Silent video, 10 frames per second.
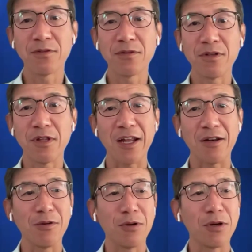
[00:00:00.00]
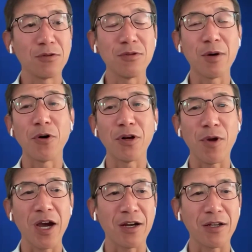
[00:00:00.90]
that to the point
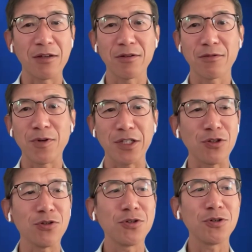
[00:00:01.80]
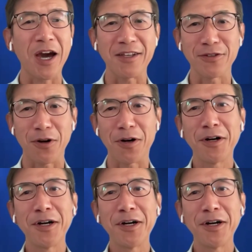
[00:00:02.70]
where Chris, you knew the answer.